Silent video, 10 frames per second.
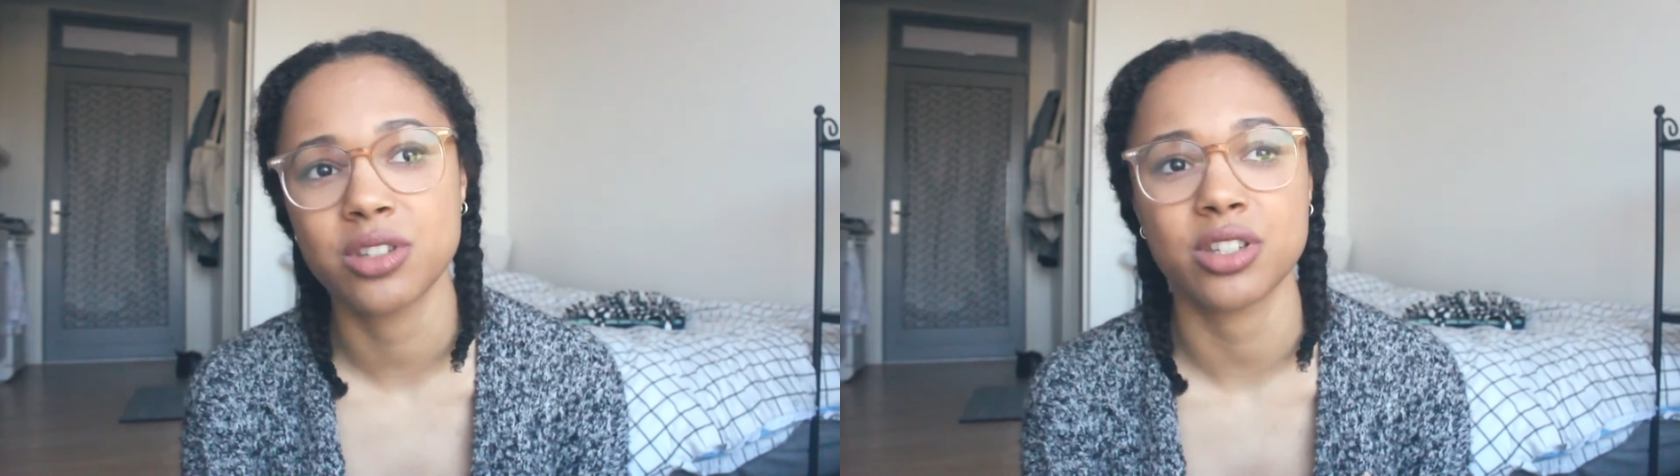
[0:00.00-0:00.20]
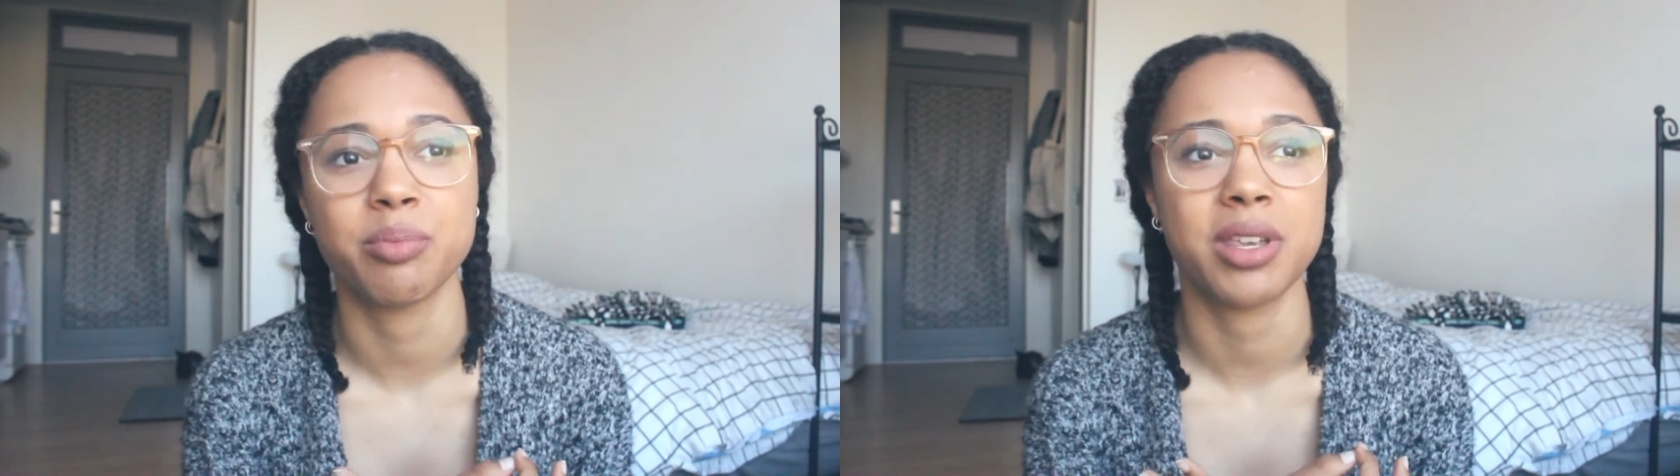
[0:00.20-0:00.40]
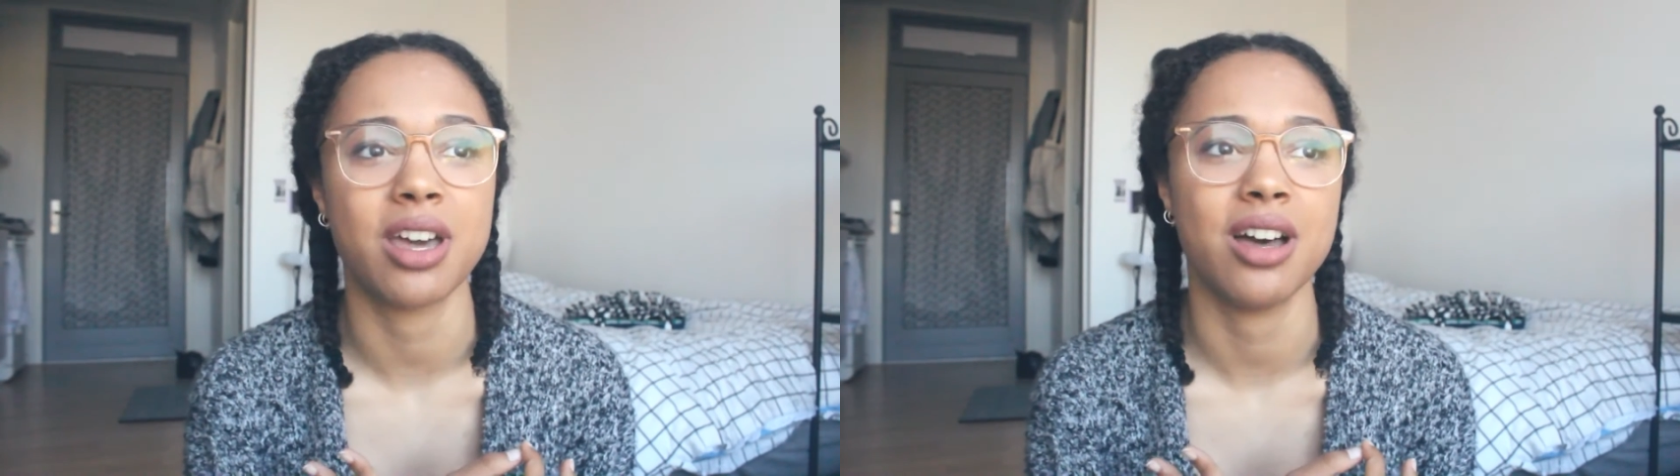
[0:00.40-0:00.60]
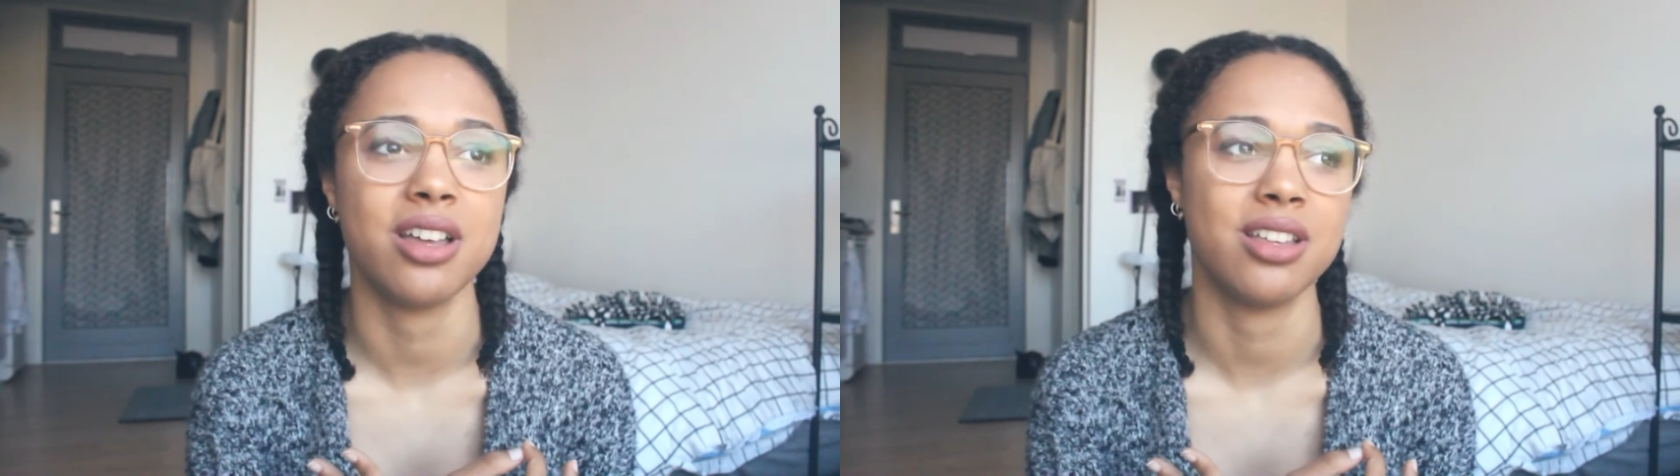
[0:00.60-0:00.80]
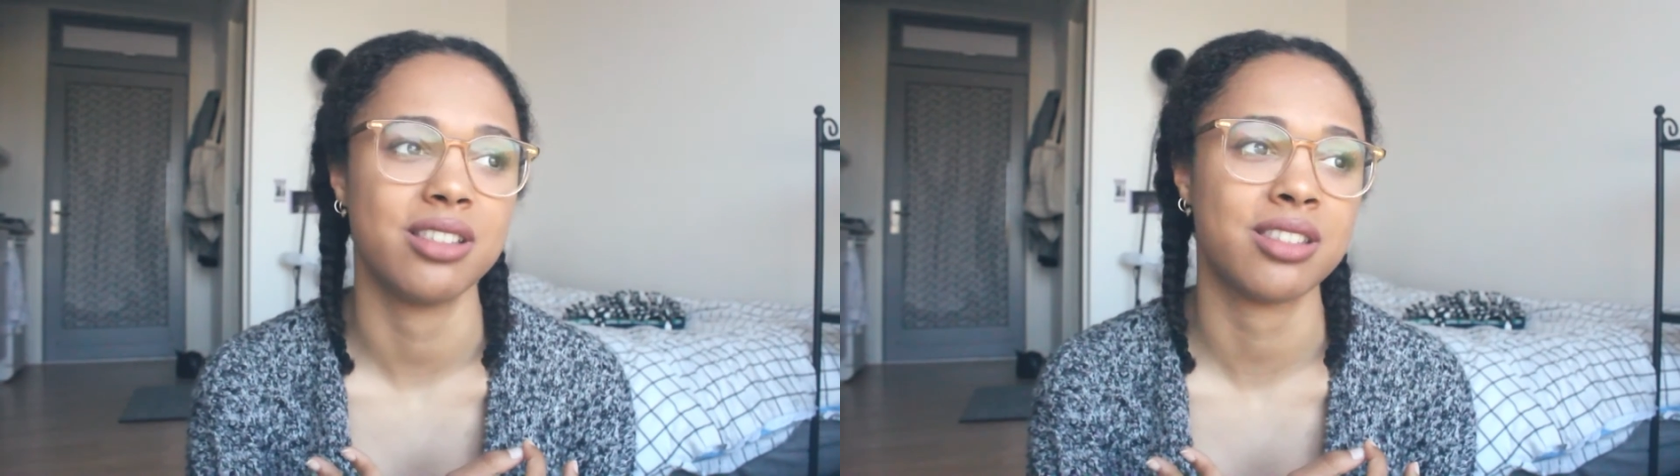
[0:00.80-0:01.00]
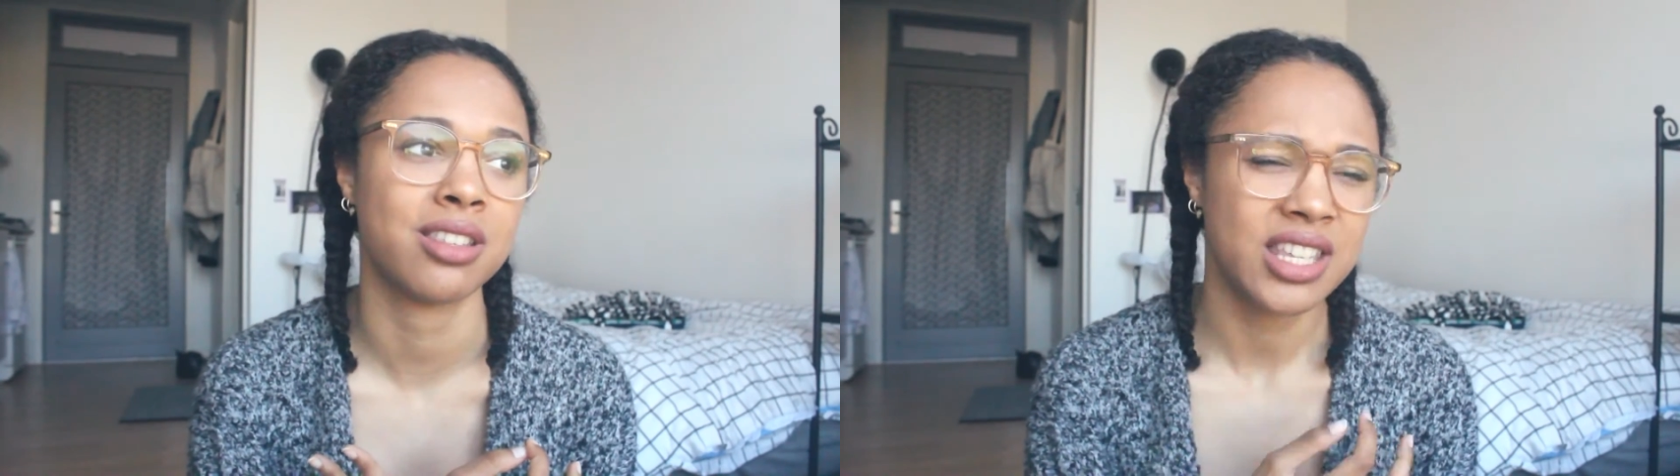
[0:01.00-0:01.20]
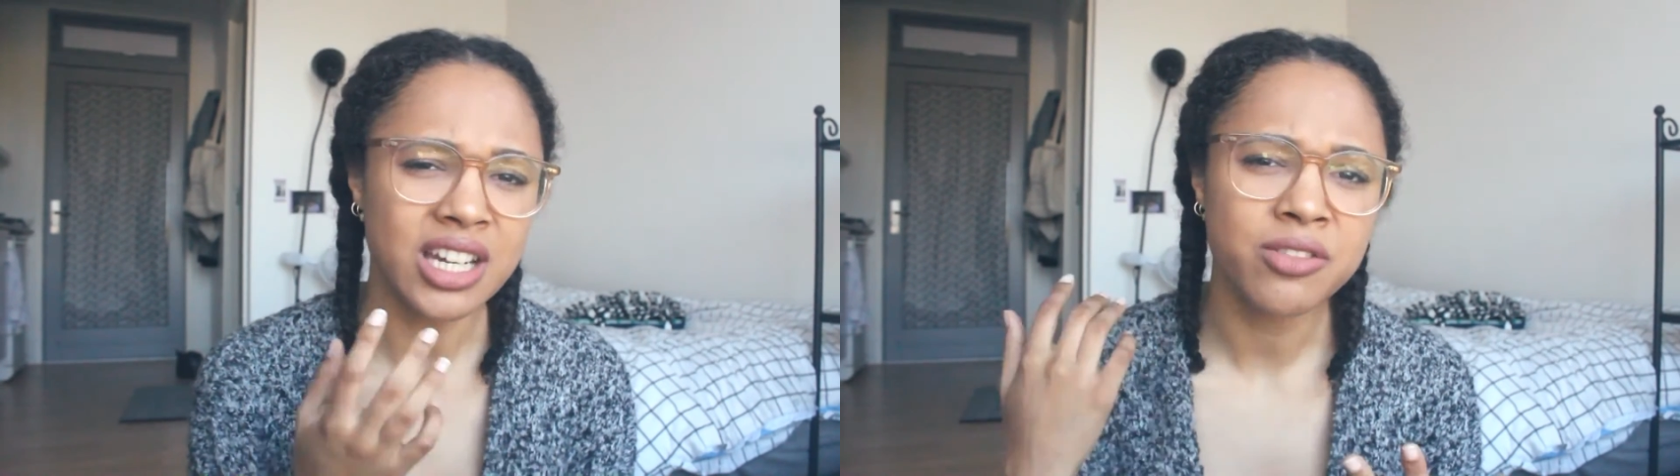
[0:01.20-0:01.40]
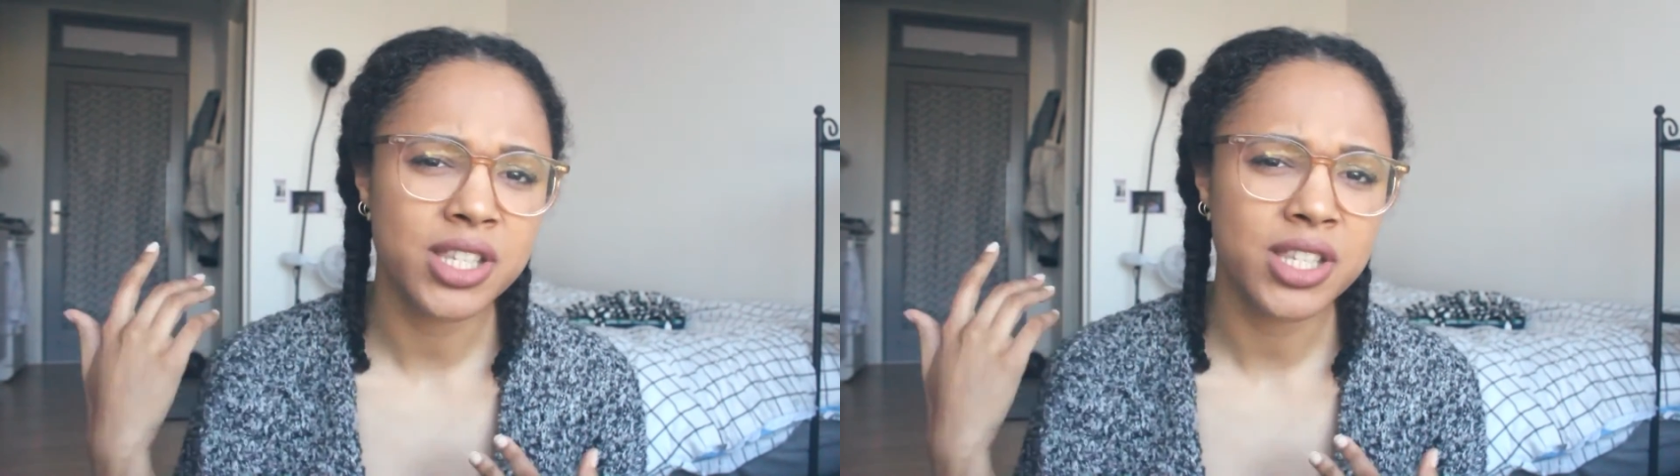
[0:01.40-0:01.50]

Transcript: just because it's kind of